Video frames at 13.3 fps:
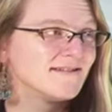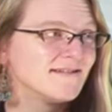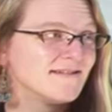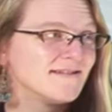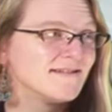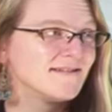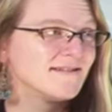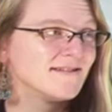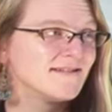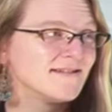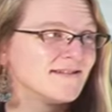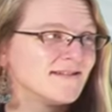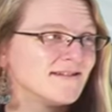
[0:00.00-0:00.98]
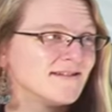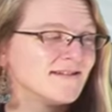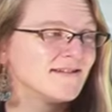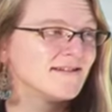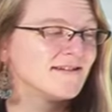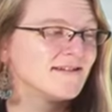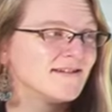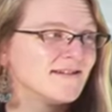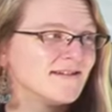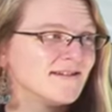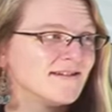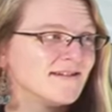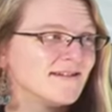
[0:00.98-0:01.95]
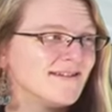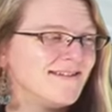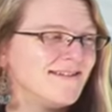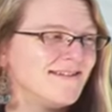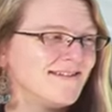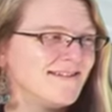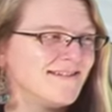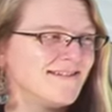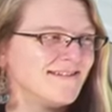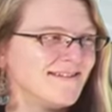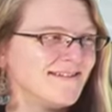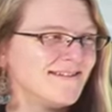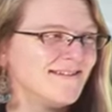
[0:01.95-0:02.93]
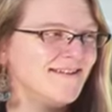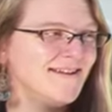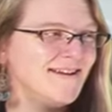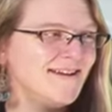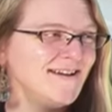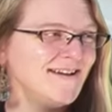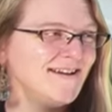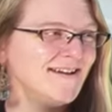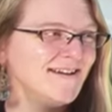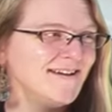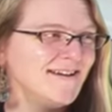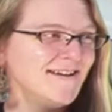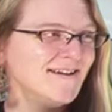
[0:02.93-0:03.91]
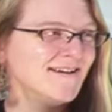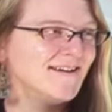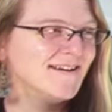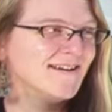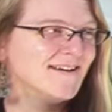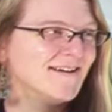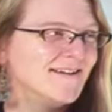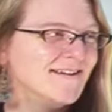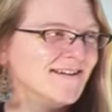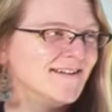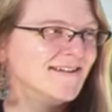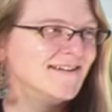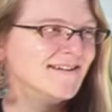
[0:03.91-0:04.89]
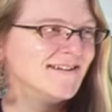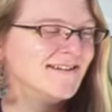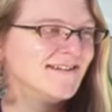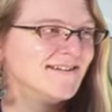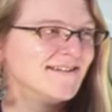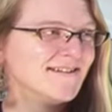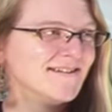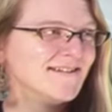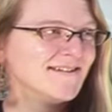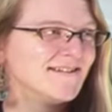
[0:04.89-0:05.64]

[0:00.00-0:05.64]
The person shown says nothing.